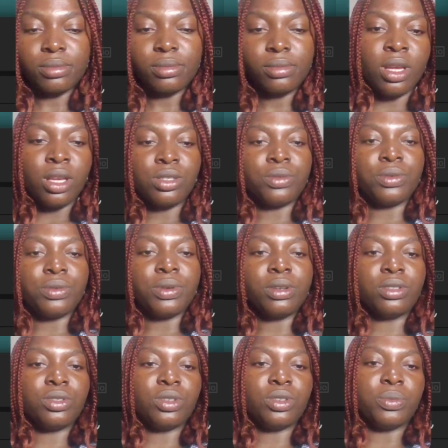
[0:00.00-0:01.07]
So we're going to
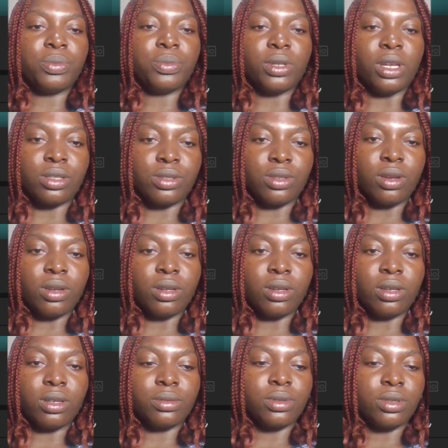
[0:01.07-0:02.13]
import our song. I'm just going